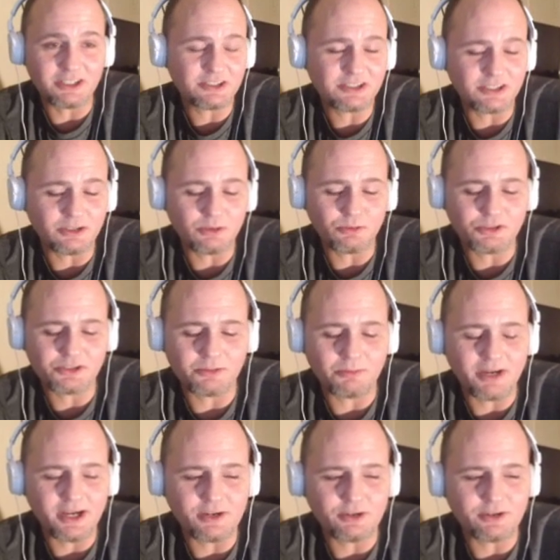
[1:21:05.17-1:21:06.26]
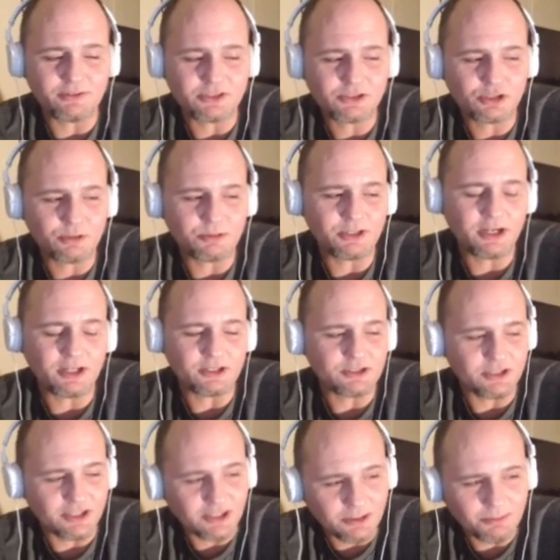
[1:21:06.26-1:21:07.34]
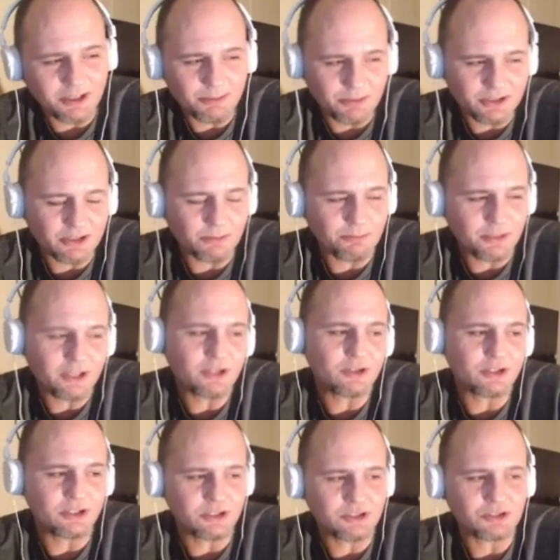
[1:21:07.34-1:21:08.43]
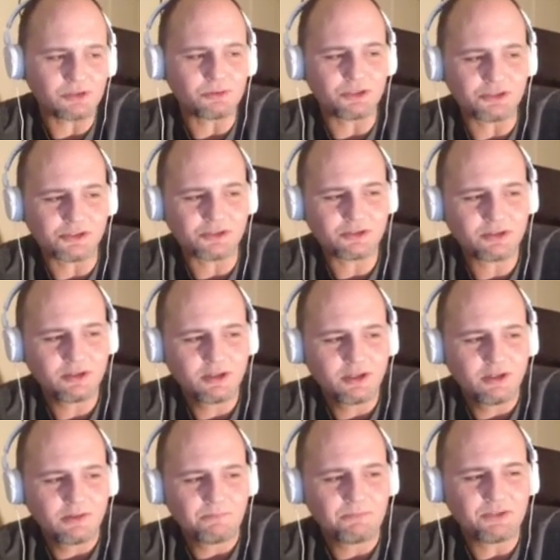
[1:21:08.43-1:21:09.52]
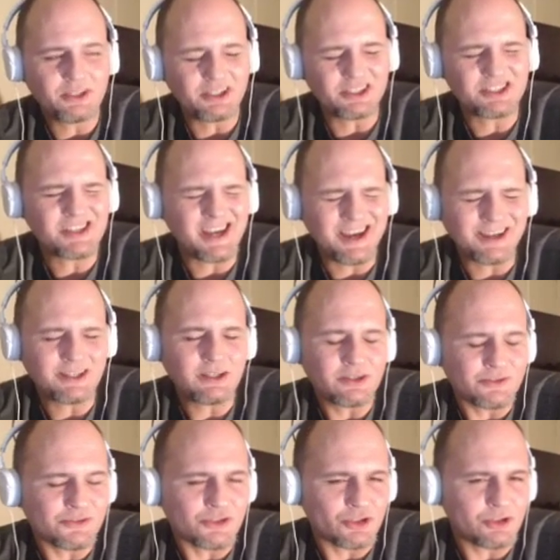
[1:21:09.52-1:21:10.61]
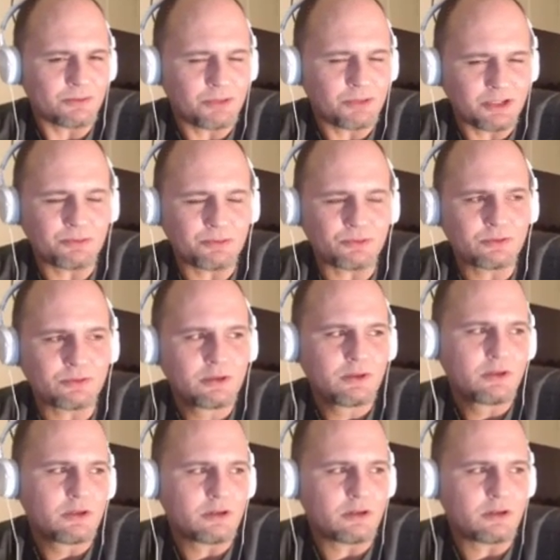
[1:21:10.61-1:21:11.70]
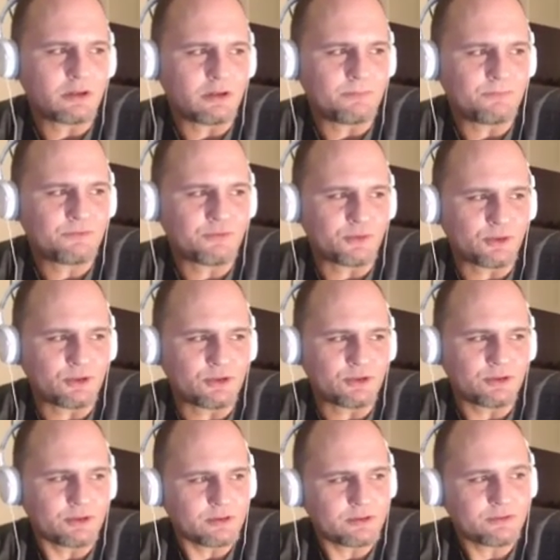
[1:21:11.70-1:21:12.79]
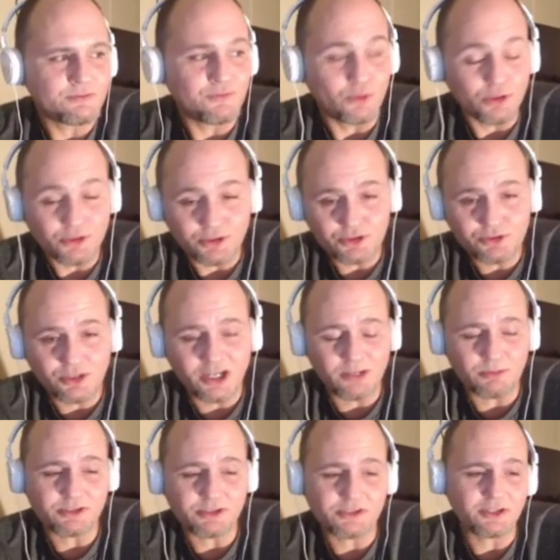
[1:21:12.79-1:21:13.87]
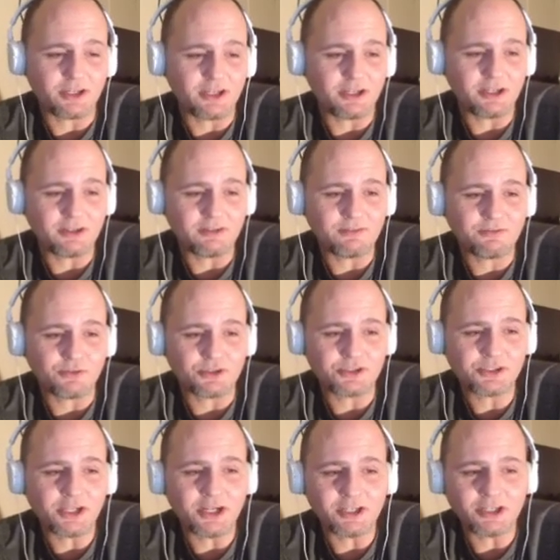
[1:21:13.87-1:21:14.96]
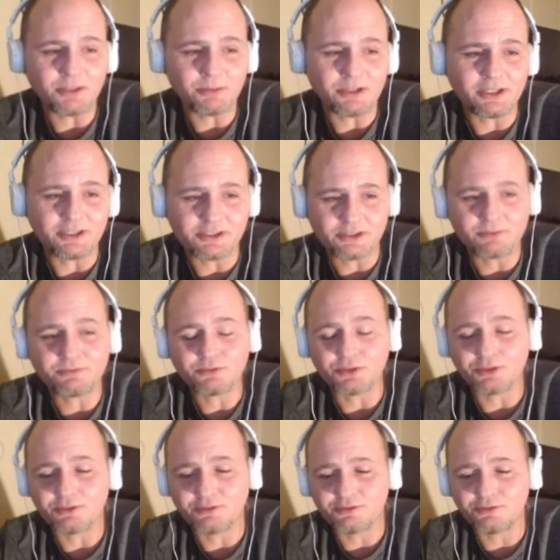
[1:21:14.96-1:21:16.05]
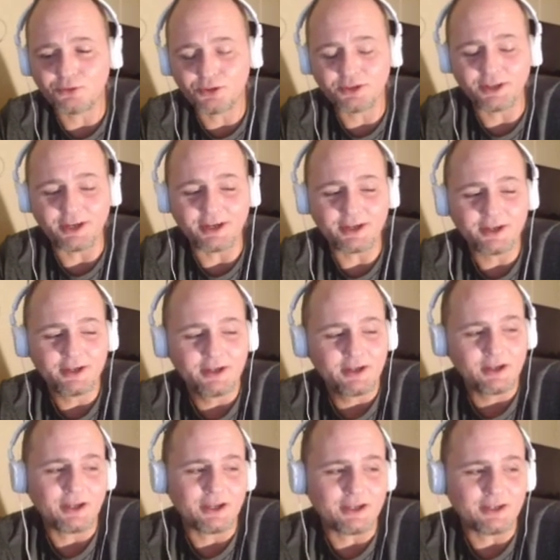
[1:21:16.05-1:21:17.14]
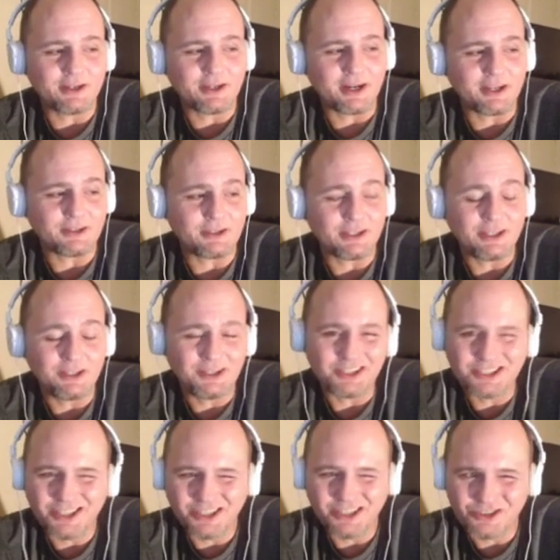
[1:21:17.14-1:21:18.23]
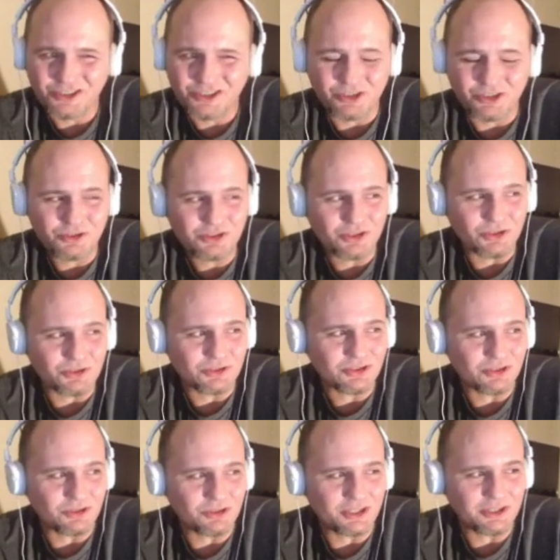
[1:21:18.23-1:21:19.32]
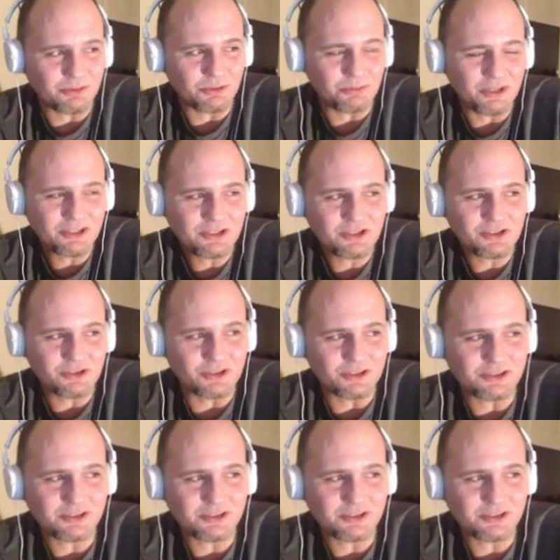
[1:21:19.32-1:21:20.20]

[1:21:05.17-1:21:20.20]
still was a matter of his terminology, but the bigger issue was the attacking of certain people, for their traumas and for standing up against them for that. And he continues to do so. So like with Messenger,